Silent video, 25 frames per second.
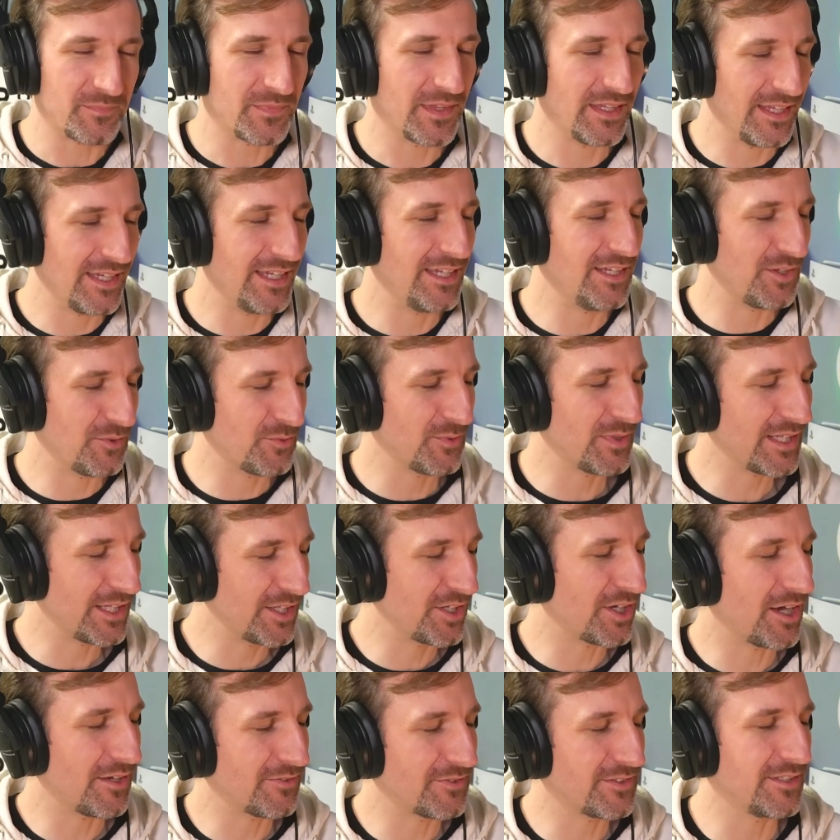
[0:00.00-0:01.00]
It, really
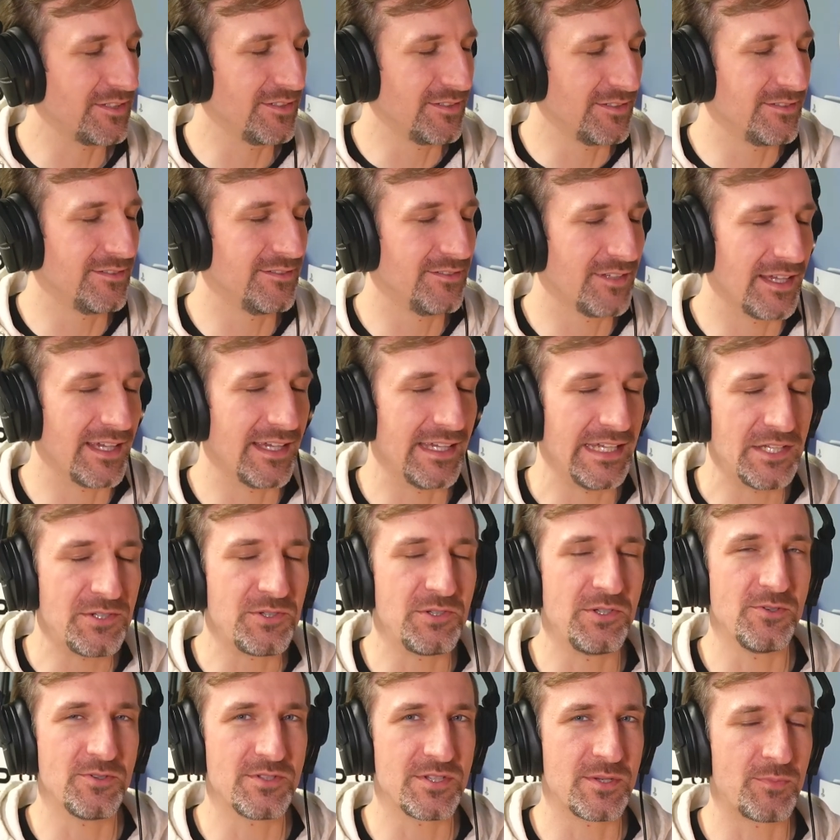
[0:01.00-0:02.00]
often uh,
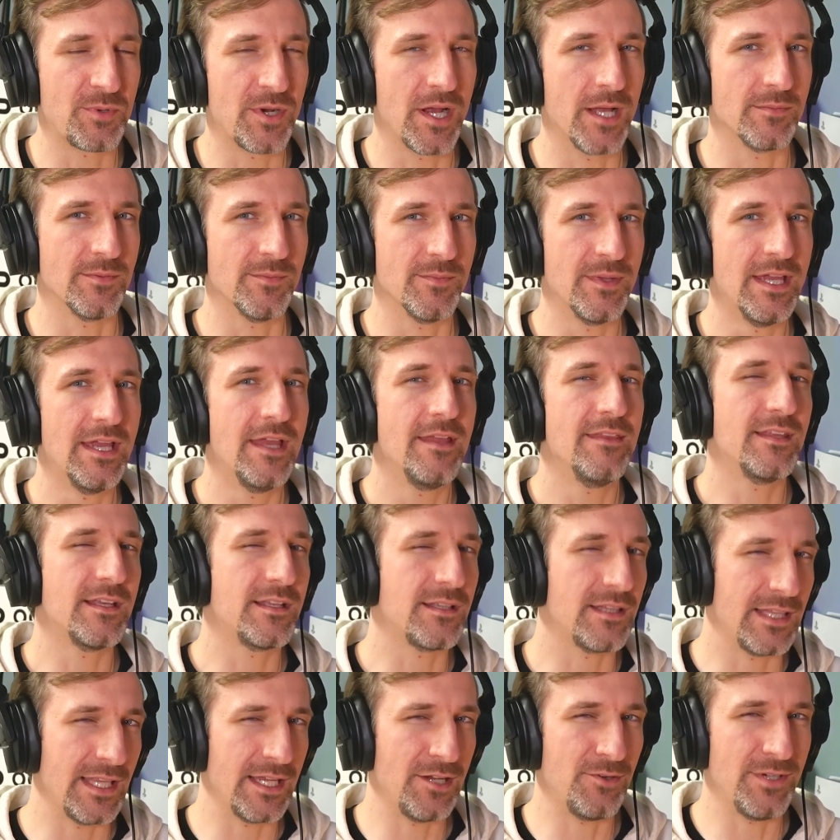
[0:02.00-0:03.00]
introduced a problem. The
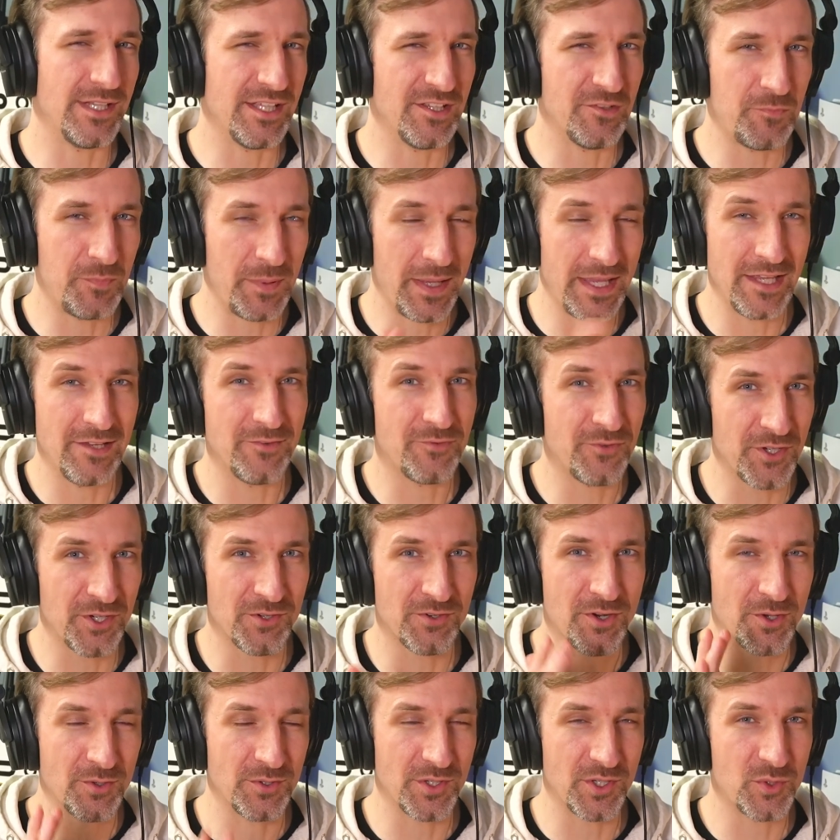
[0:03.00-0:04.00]
clarity of paying for your
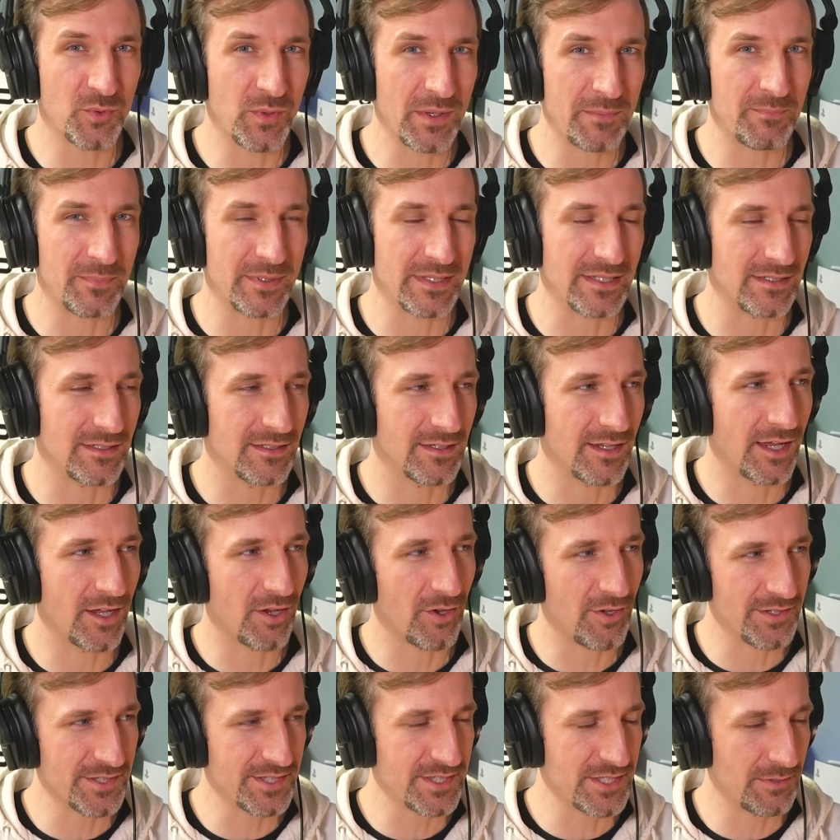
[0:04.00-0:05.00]
own equipment, I
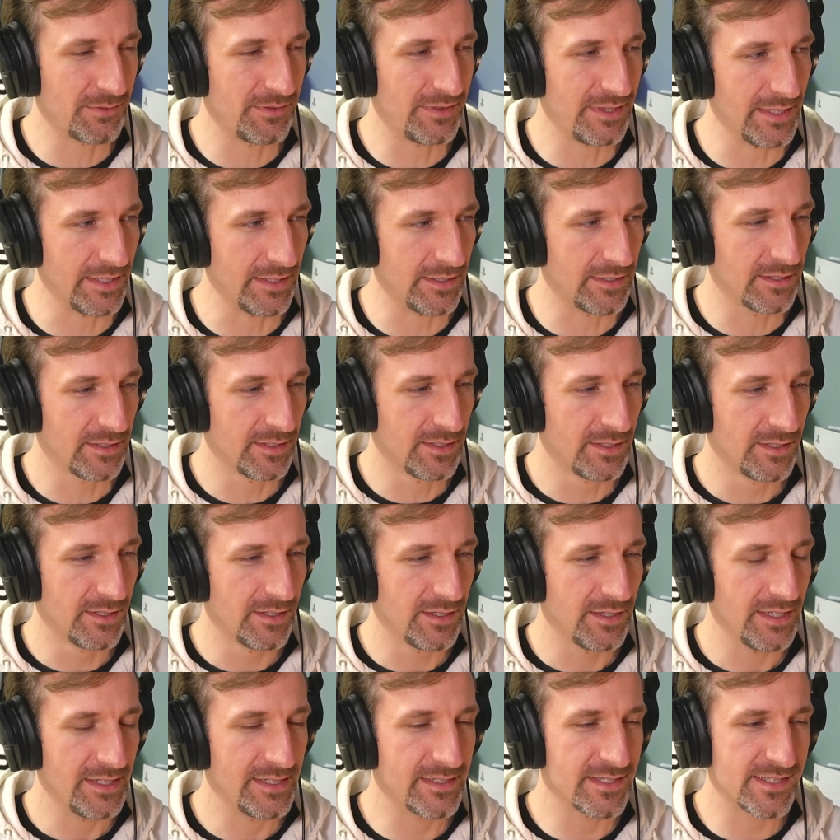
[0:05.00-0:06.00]
also think,
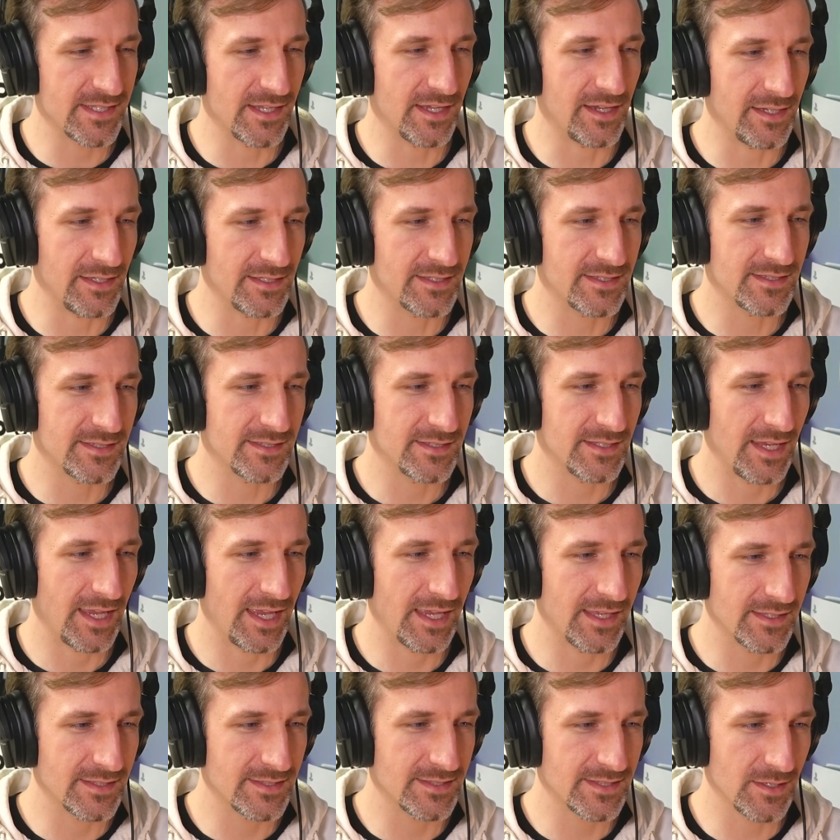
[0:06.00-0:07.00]
is nice
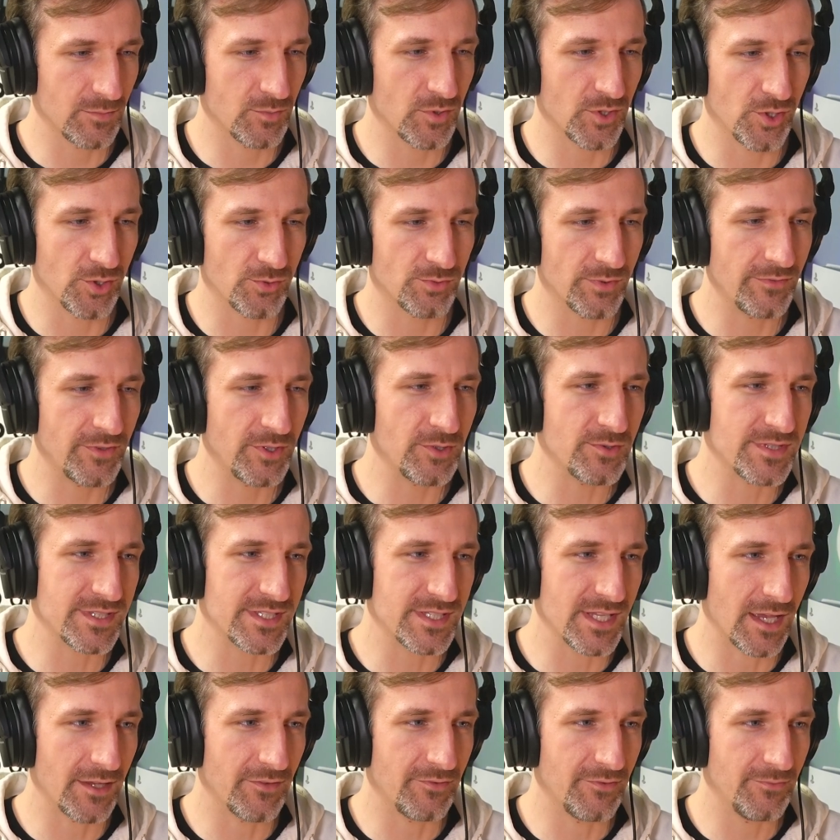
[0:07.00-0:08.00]
as someone who reviews
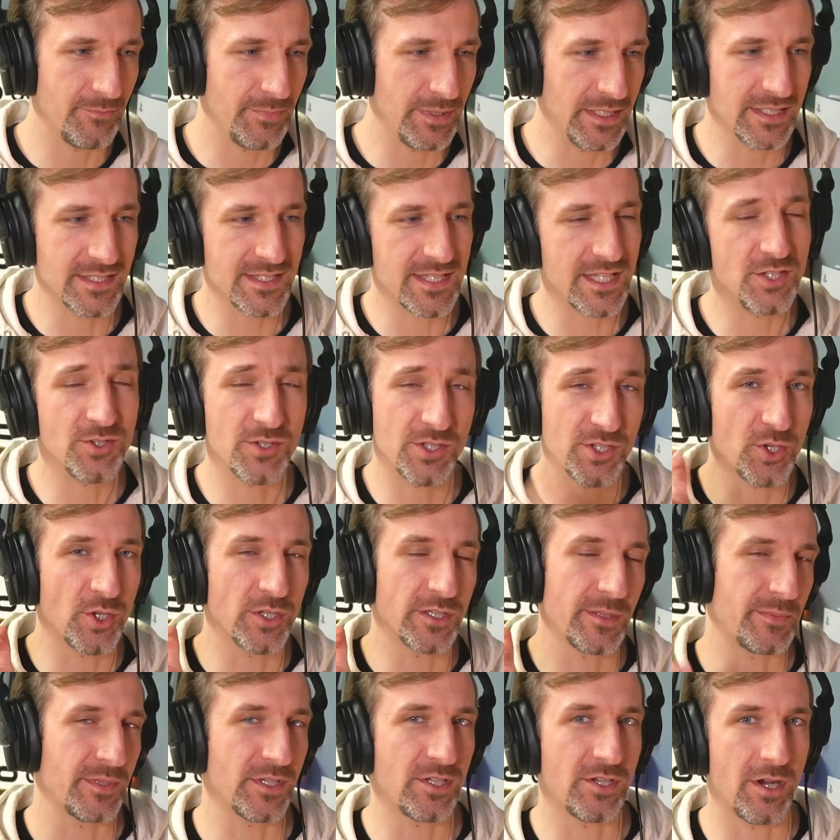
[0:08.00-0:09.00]
stuff because then you can hold
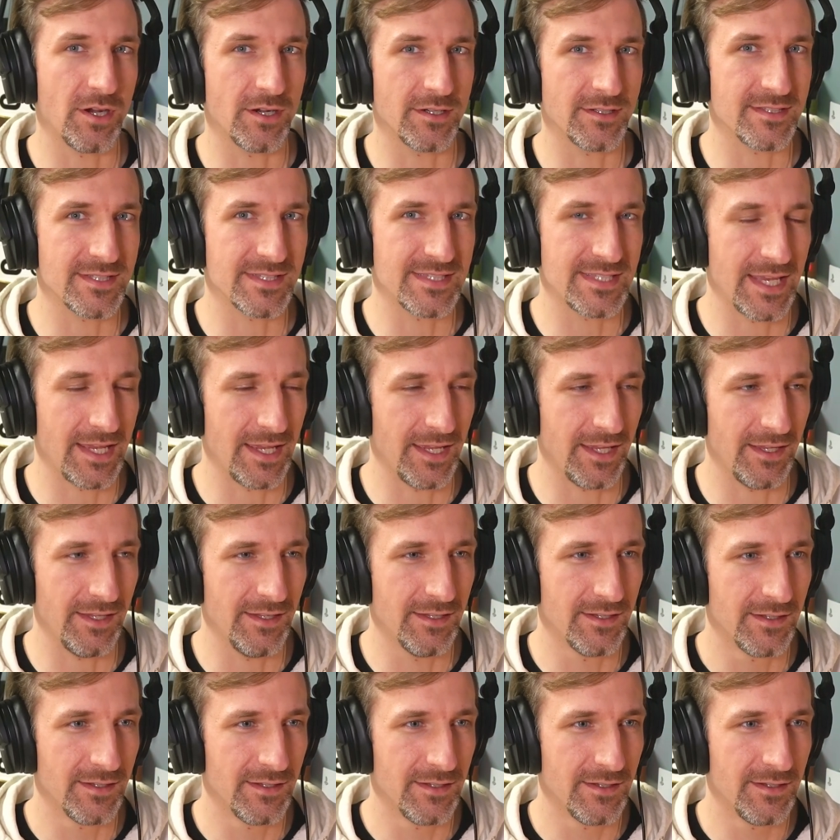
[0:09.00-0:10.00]
up the card and say,
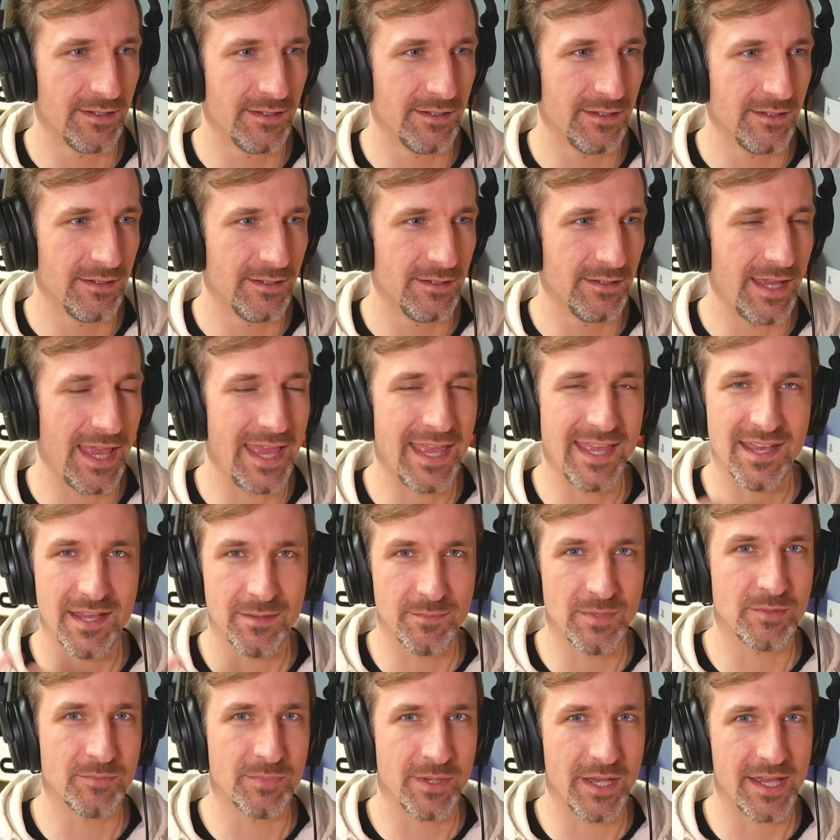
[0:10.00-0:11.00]
"Hey, I'm
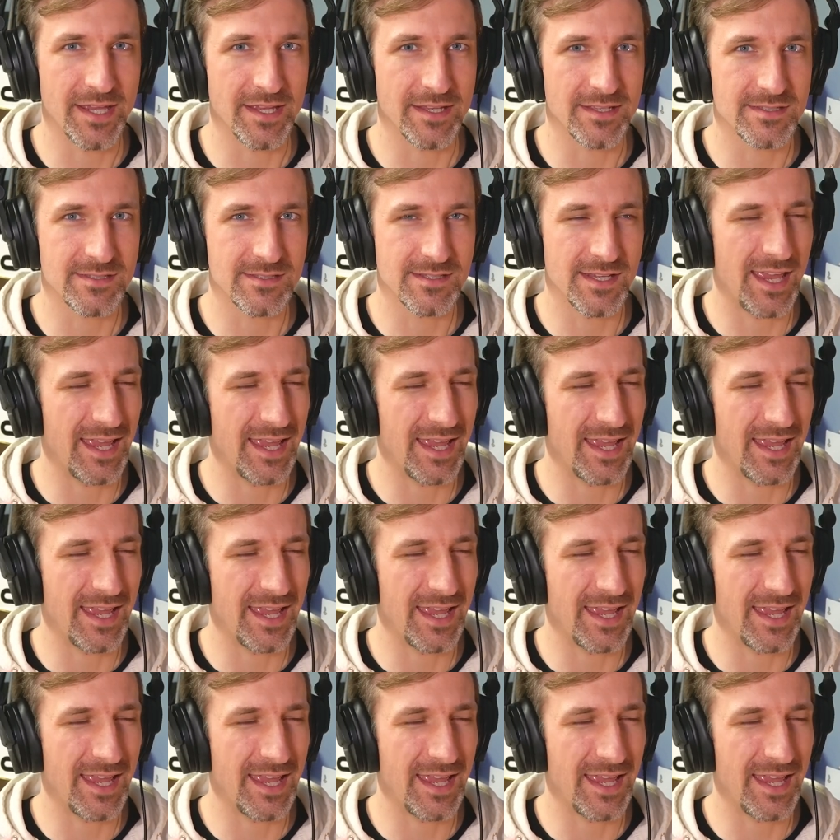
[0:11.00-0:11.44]
unbiased."